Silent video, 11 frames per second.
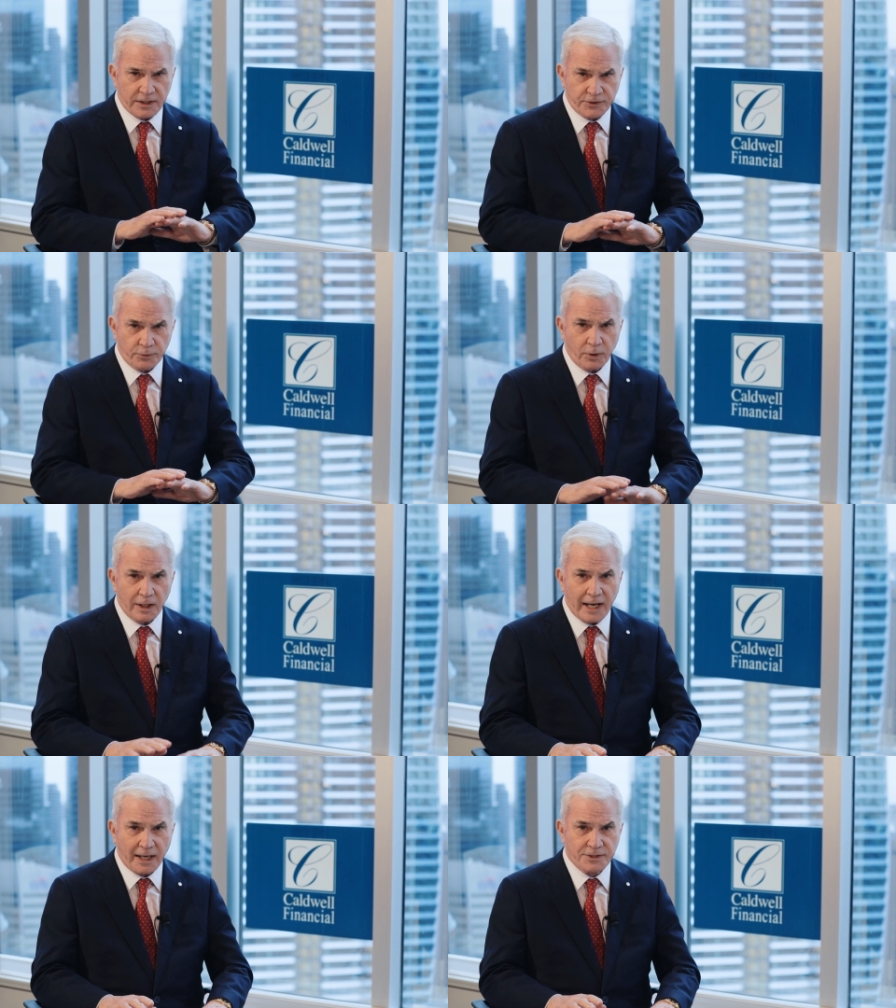has to
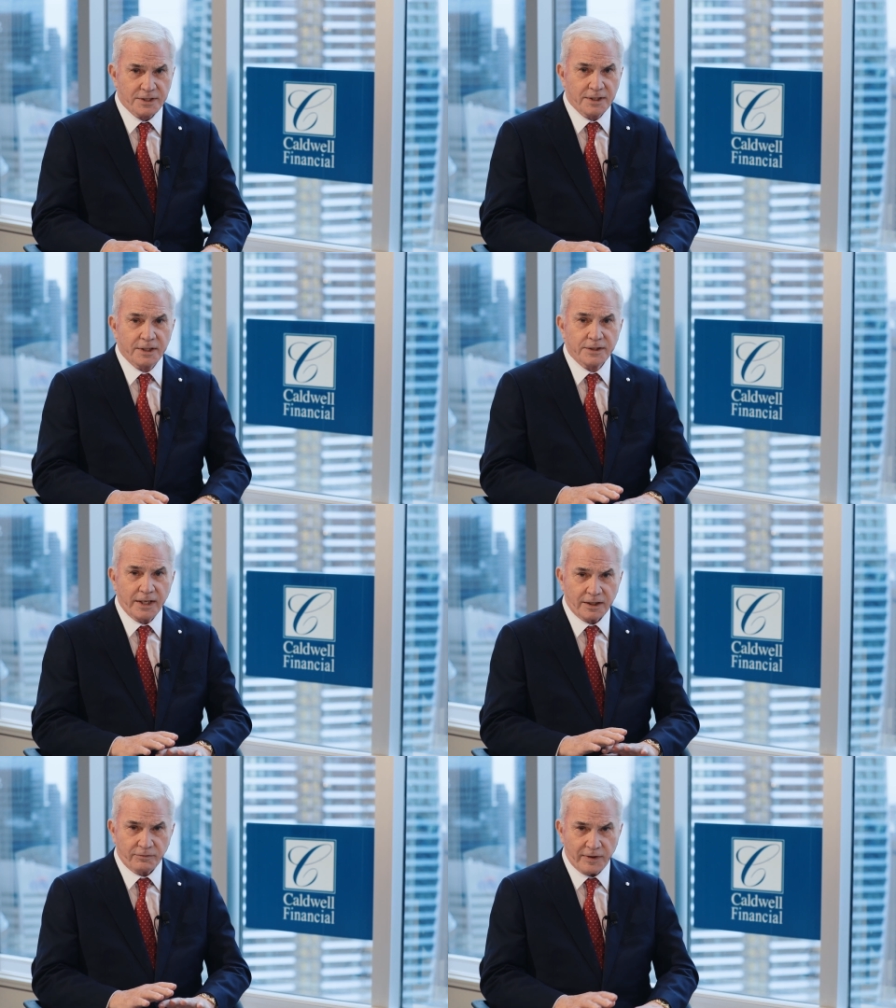relax,
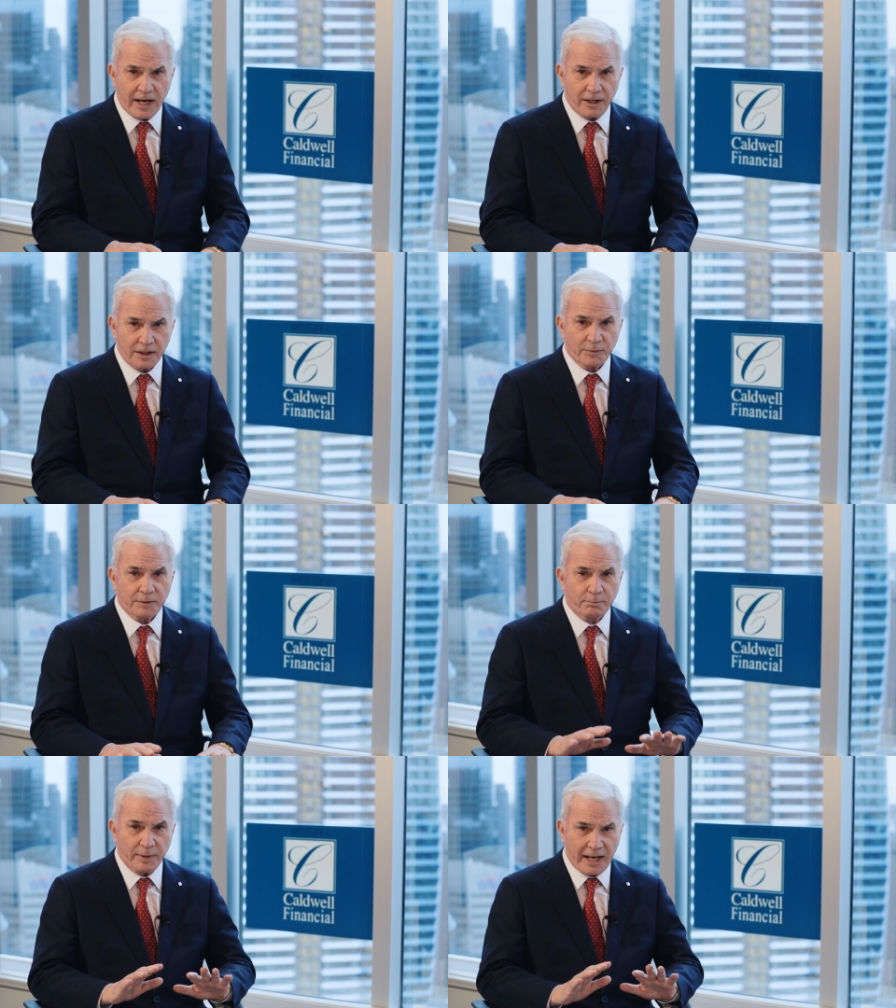take a Valium,
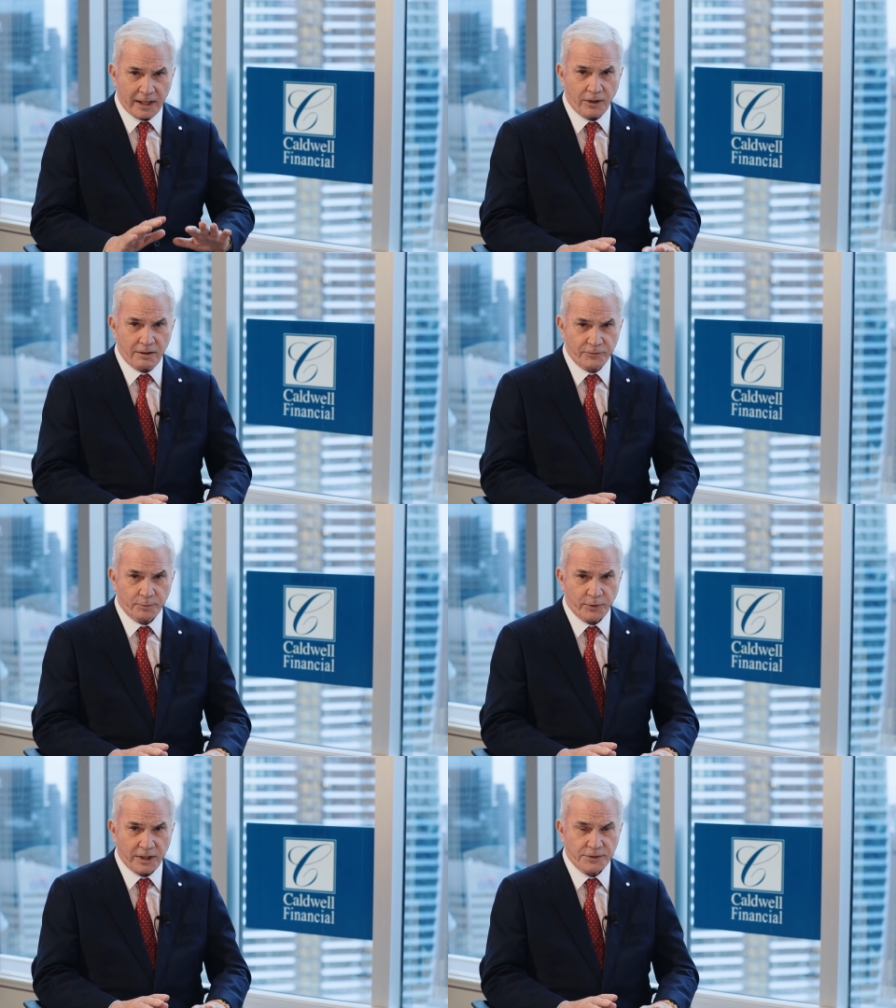and back off
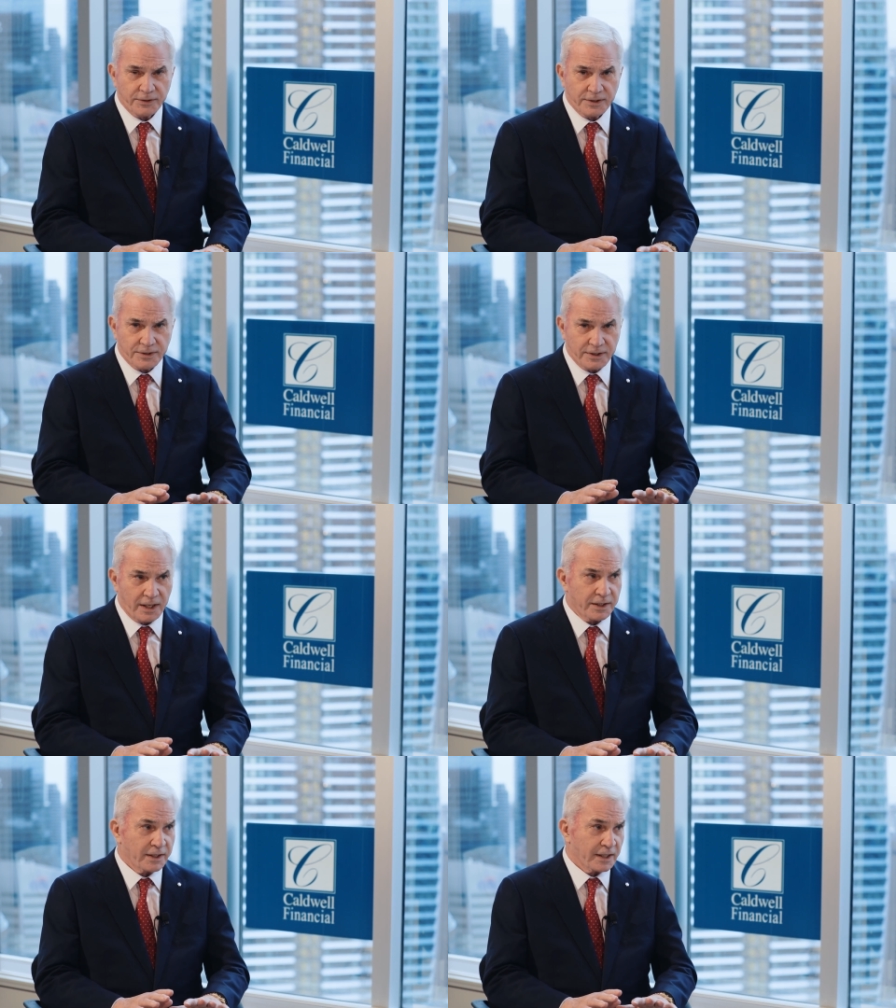the pressure. This is
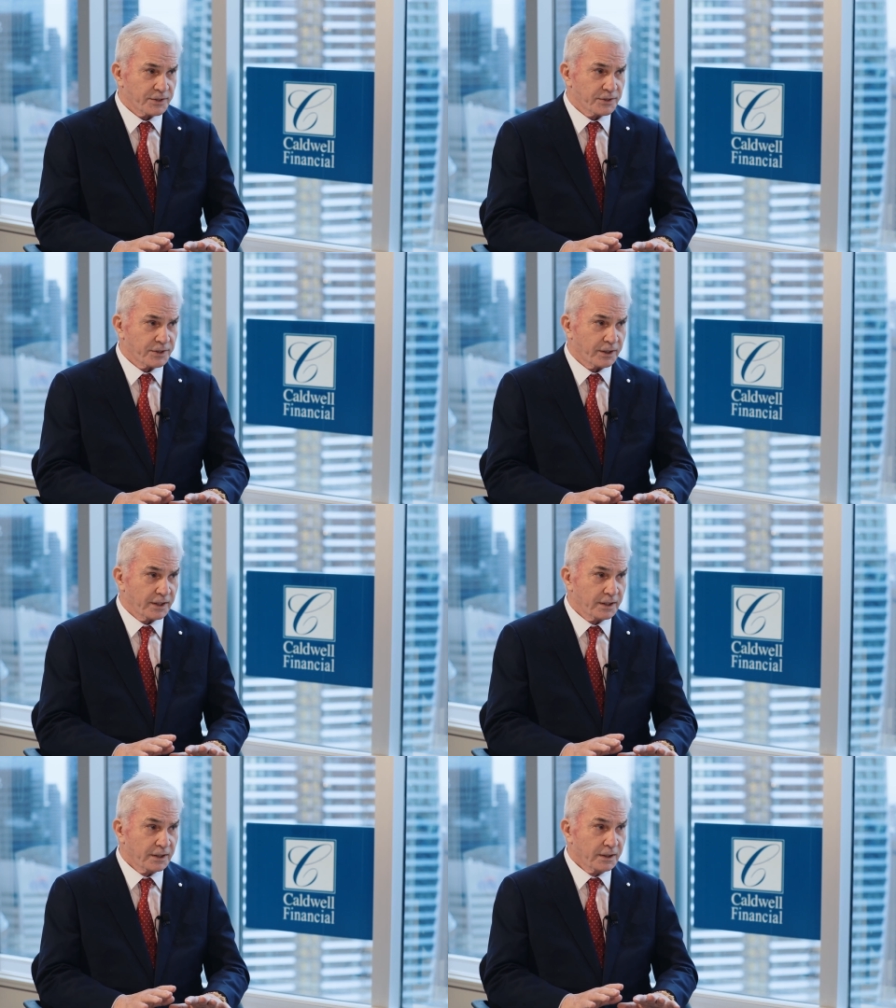
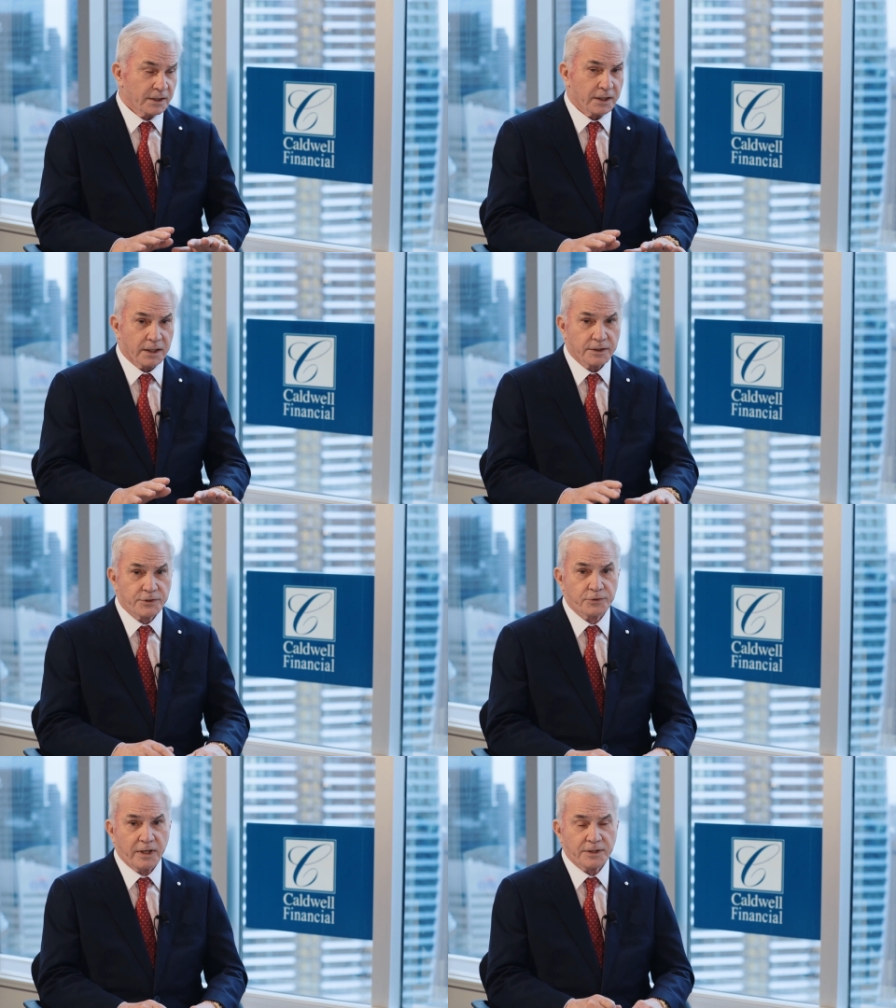unnecessary
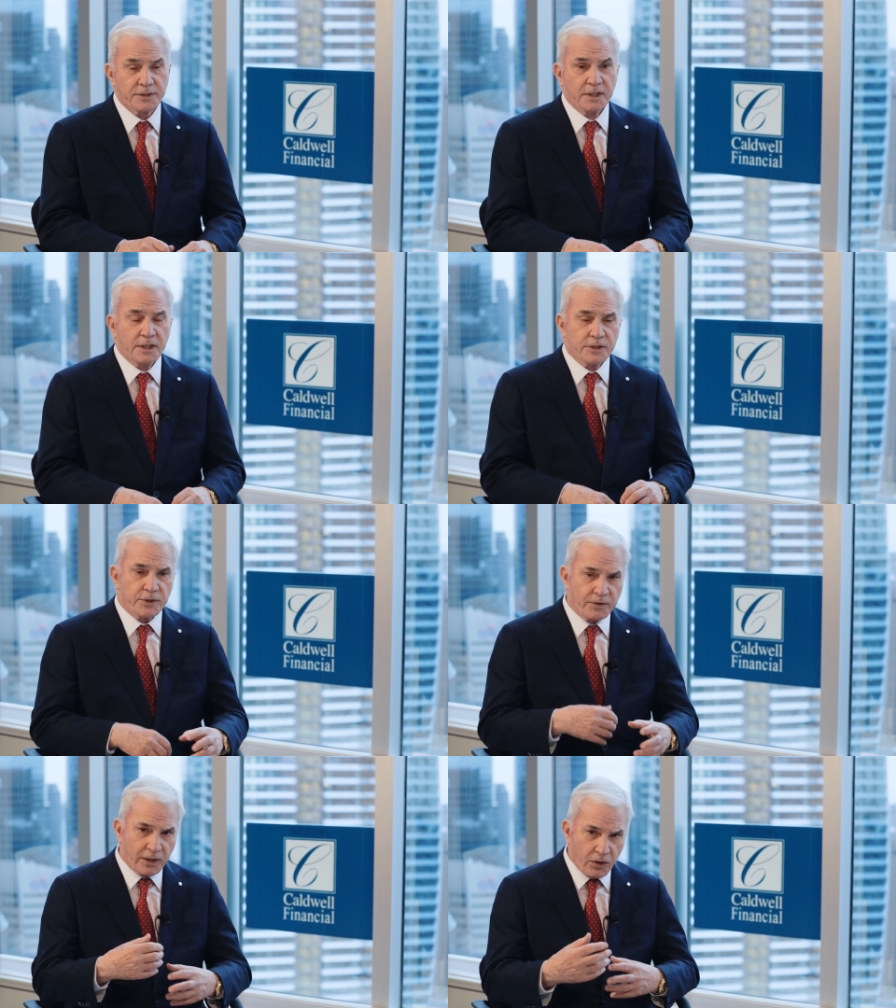stress.
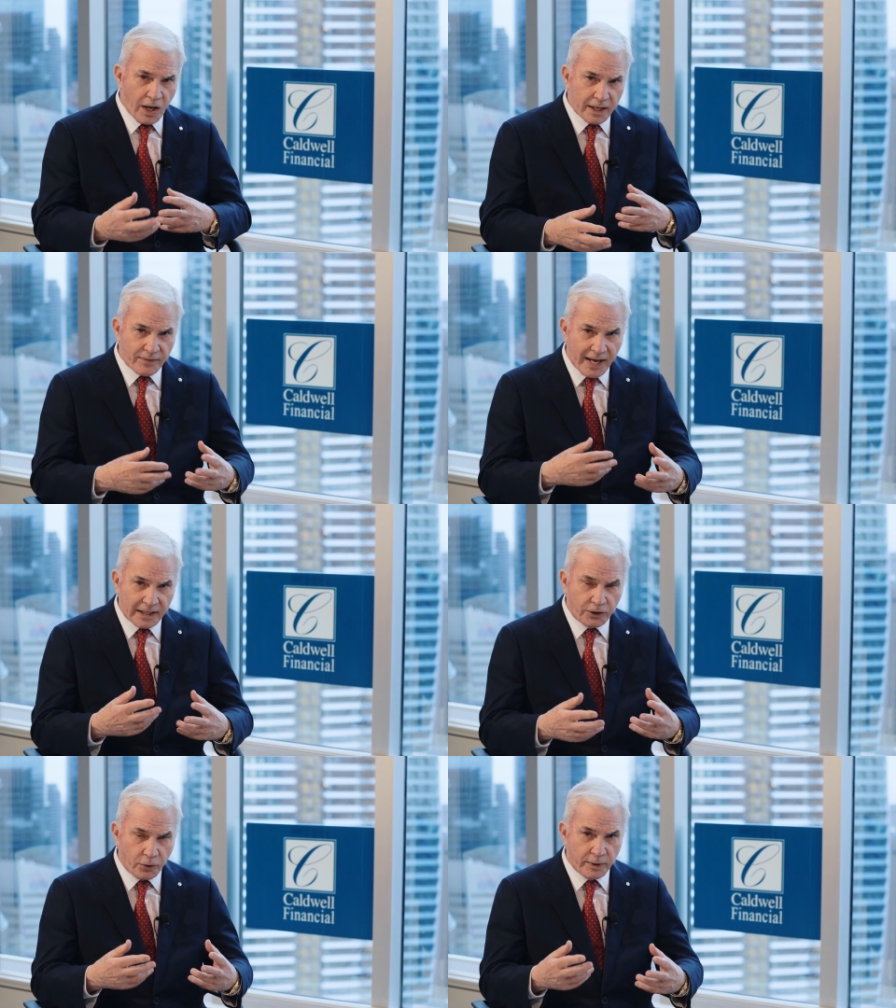So you've got a lot of
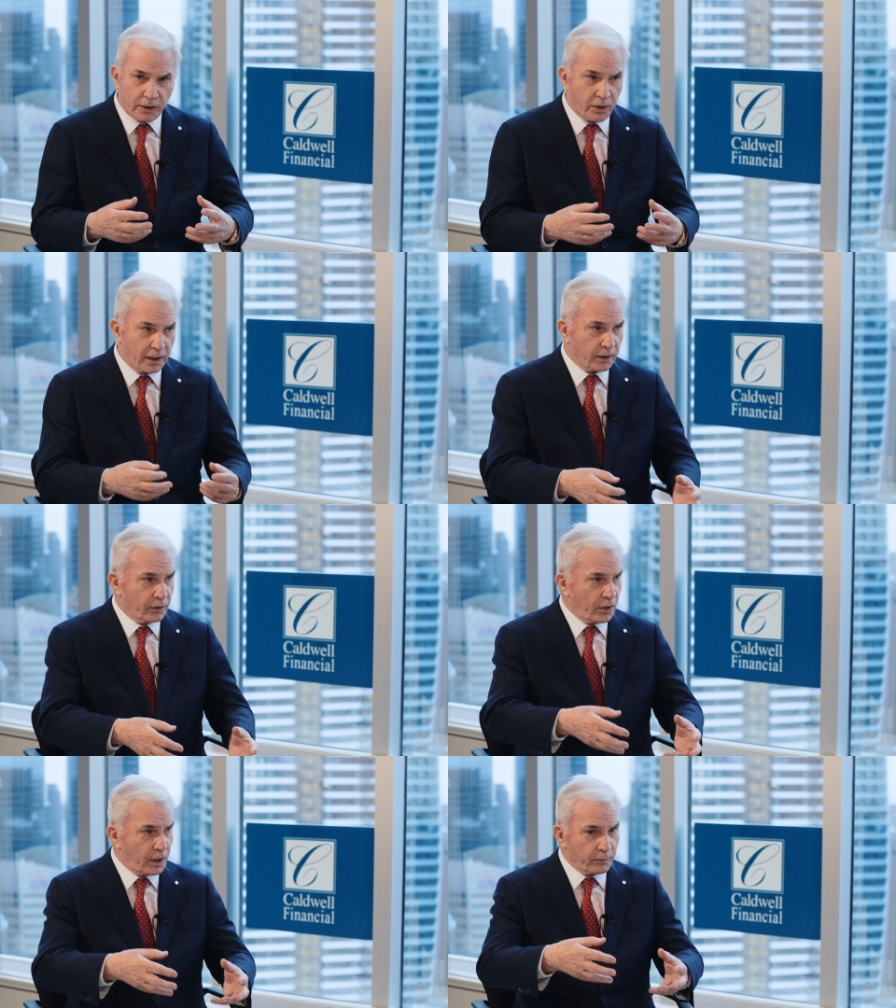that going on,
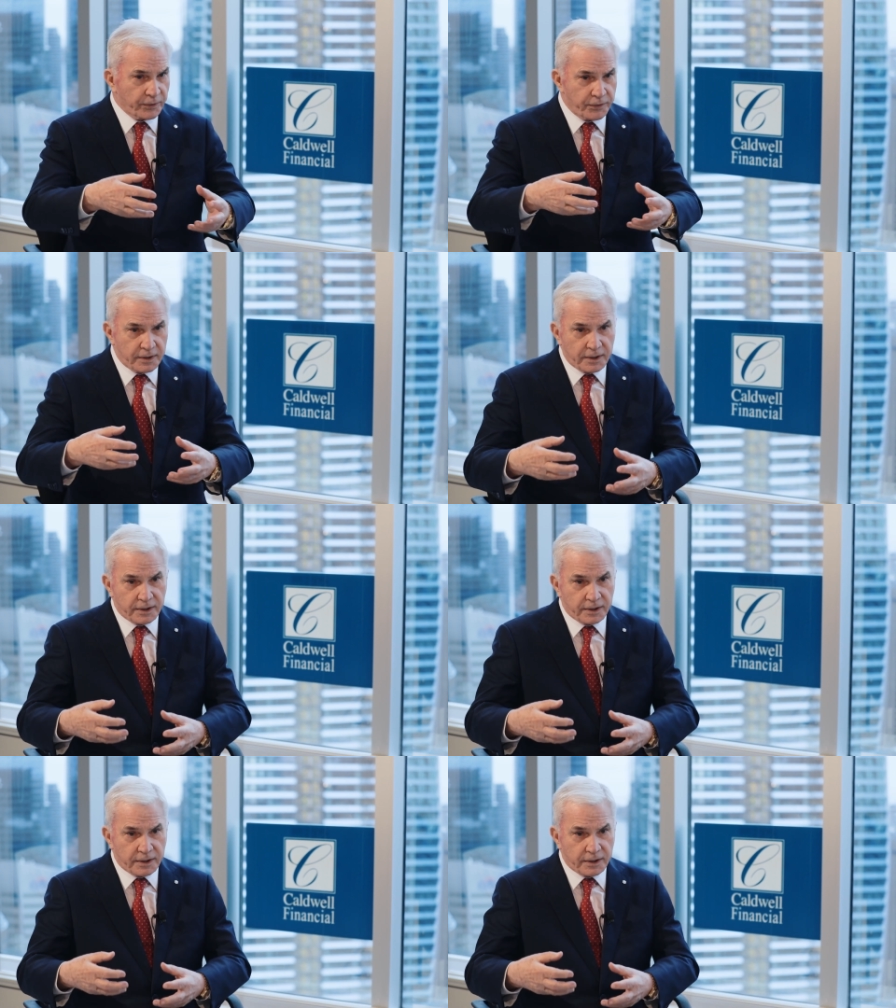along with